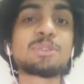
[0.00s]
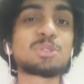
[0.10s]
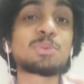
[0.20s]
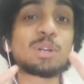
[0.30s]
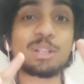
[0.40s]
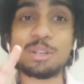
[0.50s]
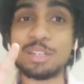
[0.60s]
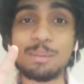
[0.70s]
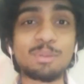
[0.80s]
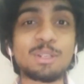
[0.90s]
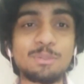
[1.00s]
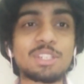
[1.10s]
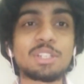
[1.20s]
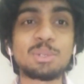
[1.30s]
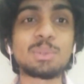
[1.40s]
used to work on computer
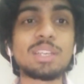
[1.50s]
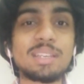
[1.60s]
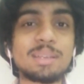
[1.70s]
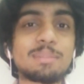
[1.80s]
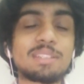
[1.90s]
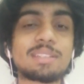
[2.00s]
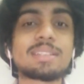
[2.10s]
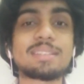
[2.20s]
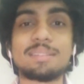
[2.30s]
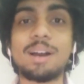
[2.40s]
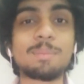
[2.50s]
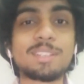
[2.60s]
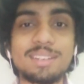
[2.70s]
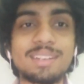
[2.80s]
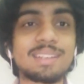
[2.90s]
vision 2D images and
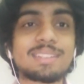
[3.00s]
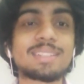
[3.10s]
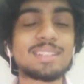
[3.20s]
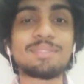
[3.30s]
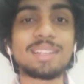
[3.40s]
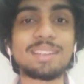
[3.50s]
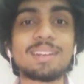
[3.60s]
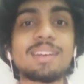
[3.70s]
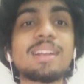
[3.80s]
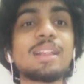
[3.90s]
object detection and stuff like that.